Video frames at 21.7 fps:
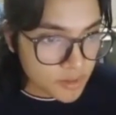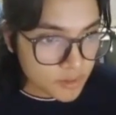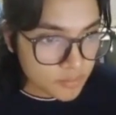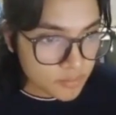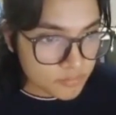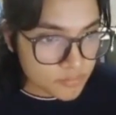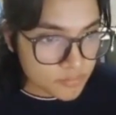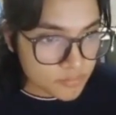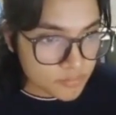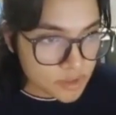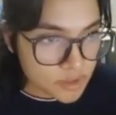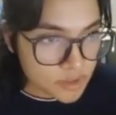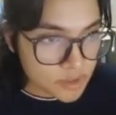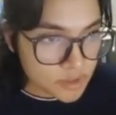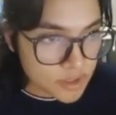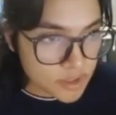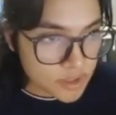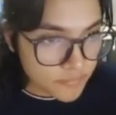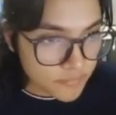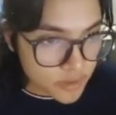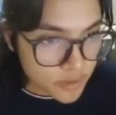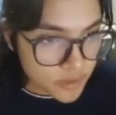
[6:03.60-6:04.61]
C
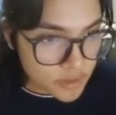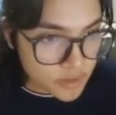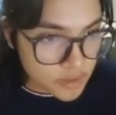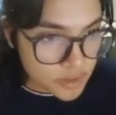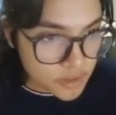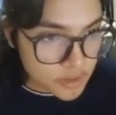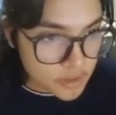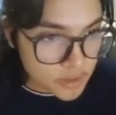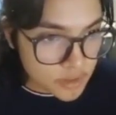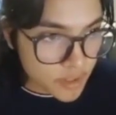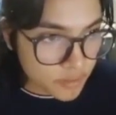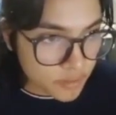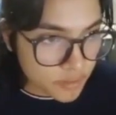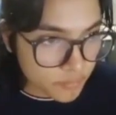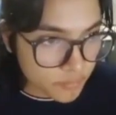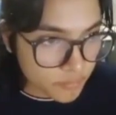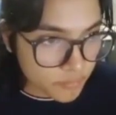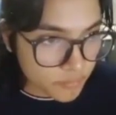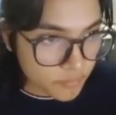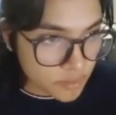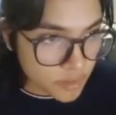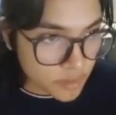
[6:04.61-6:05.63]
first, then
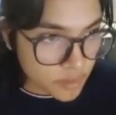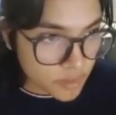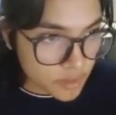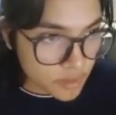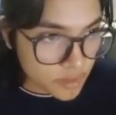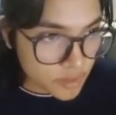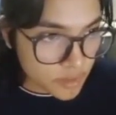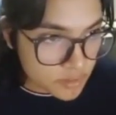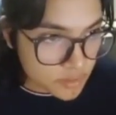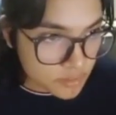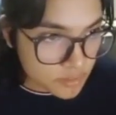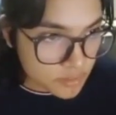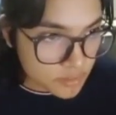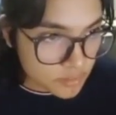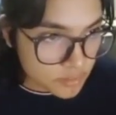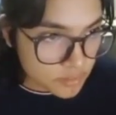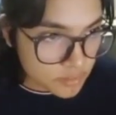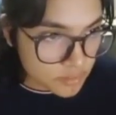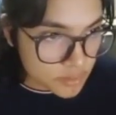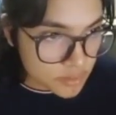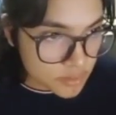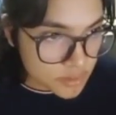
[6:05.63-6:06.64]

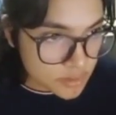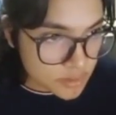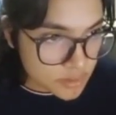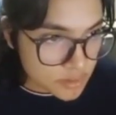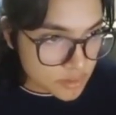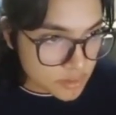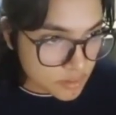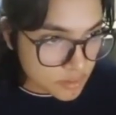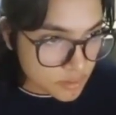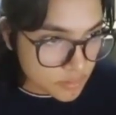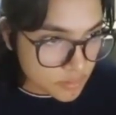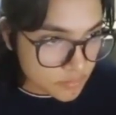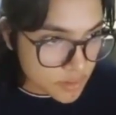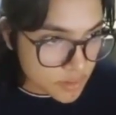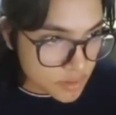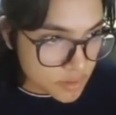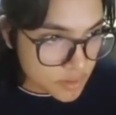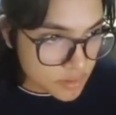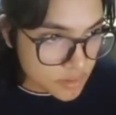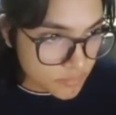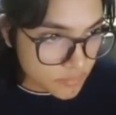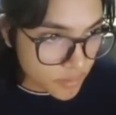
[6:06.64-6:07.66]
this is gonna be
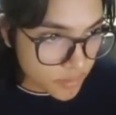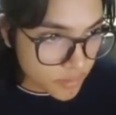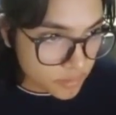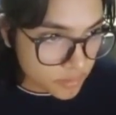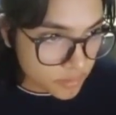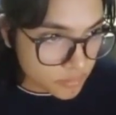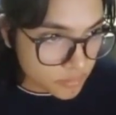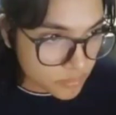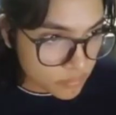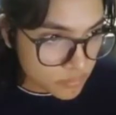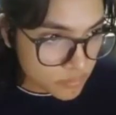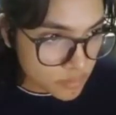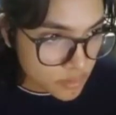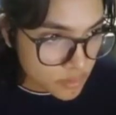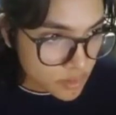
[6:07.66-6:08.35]
the parent node.